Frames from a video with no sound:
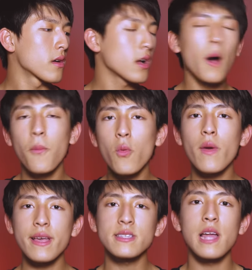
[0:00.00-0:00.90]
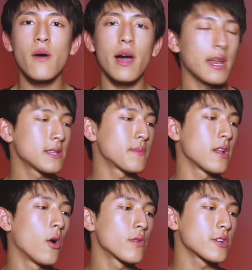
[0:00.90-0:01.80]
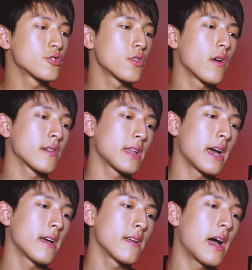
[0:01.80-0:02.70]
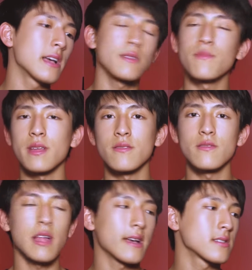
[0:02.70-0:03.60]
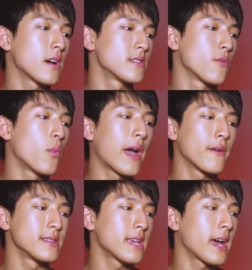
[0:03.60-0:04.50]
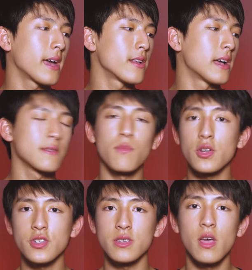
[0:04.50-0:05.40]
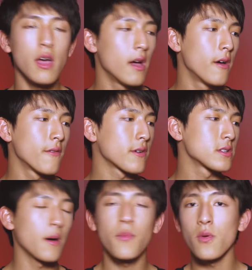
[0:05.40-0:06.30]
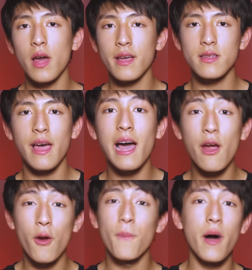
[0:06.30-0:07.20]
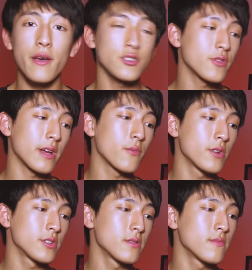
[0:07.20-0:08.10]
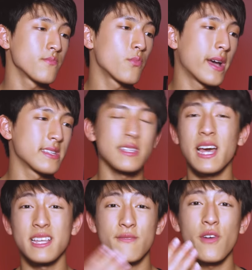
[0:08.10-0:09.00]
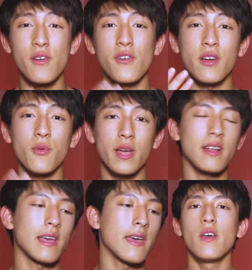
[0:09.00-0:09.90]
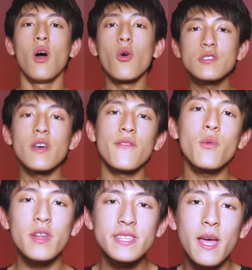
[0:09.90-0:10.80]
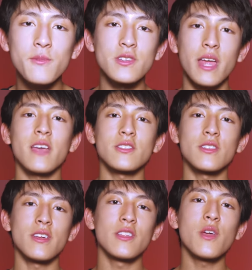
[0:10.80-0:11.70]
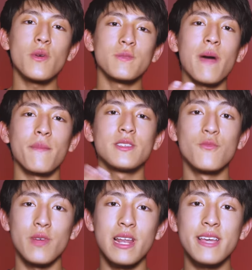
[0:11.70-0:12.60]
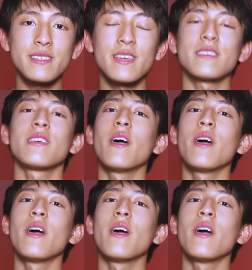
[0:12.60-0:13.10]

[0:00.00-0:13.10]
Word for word: couple weeks now and it's been holding strong. There hasn't been like signs of wear and tear as much as, for example, like the Aerobite string, which has very, very quickly. Also, if you want to stay up to date to the newest badminton releases,